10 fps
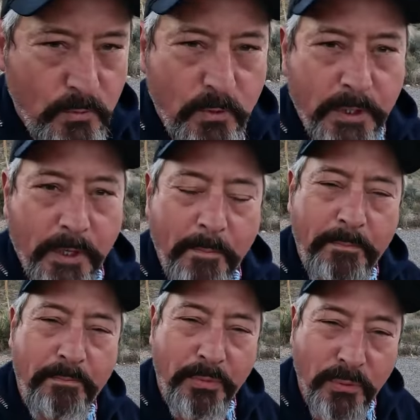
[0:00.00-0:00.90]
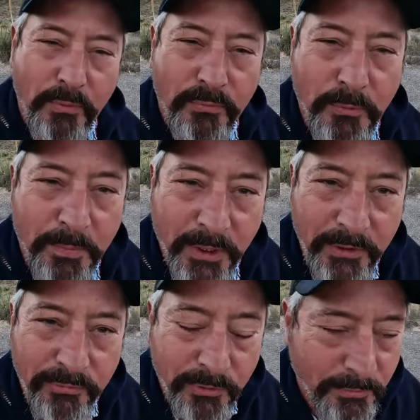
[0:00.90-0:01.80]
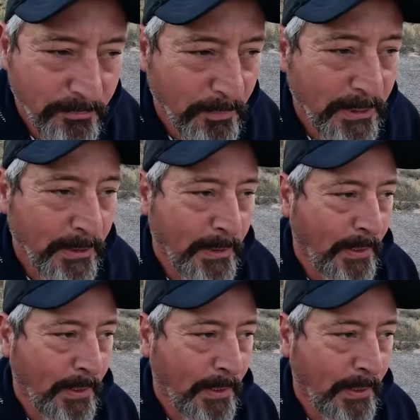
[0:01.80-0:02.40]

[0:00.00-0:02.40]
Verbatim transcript: What a beautiful place to spend the